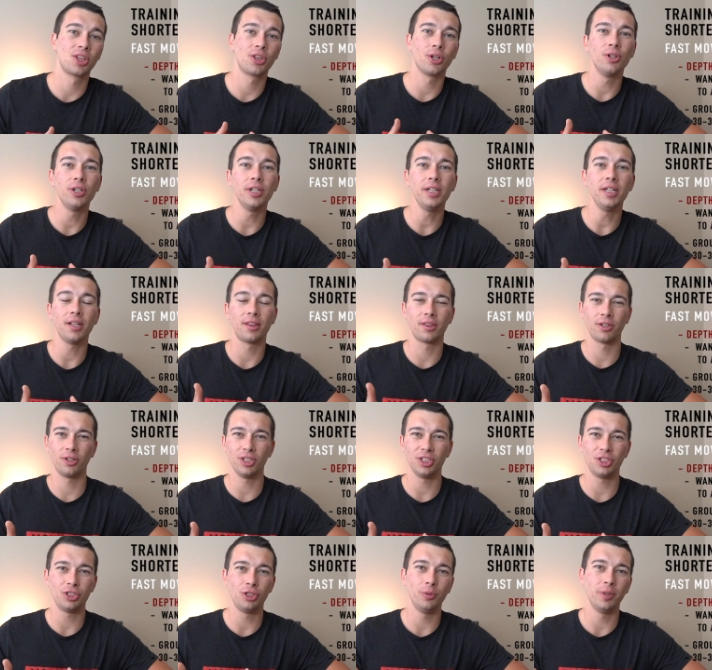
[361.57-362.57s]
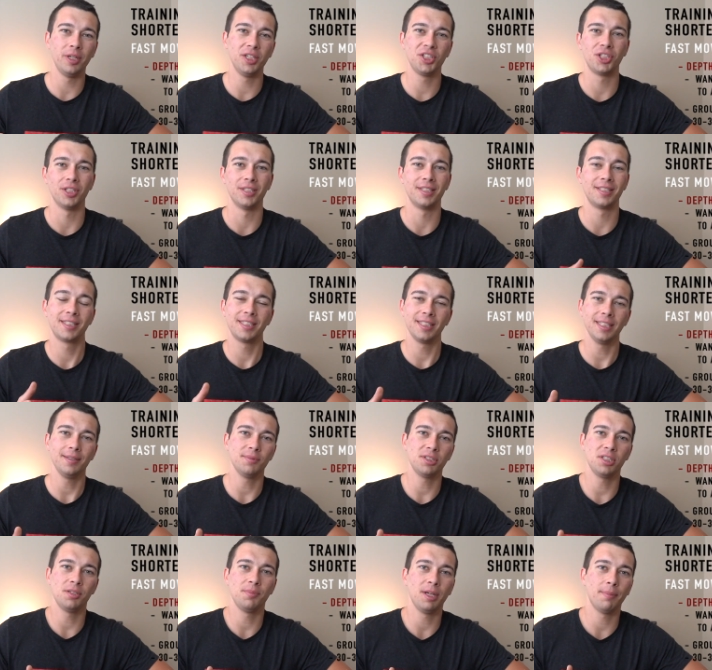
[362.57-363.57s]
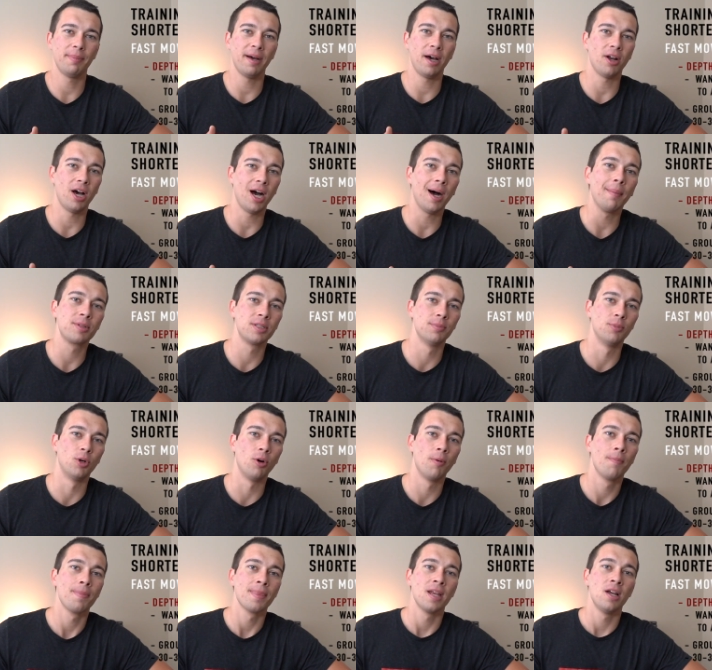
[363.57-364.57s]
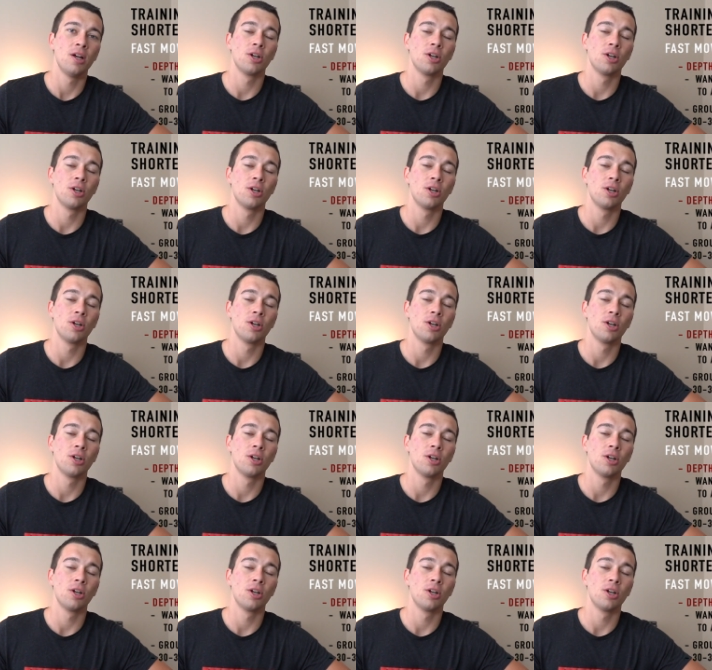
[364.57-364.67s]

thirty to thirty-two inches seems to be about optimal.